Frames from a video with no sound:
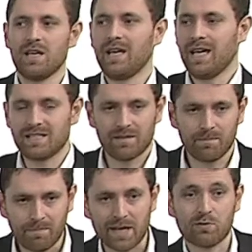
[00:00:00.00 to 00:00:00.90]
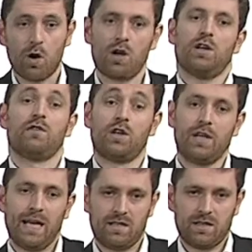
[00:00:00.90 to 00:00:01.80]
is the bedrock of good
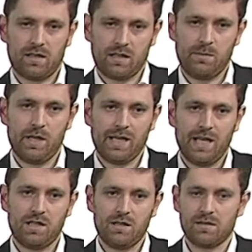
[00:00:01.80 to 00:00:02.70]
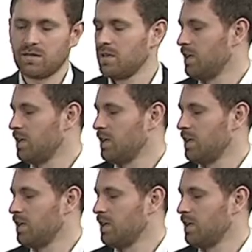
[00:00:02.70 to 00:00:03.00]
external communications.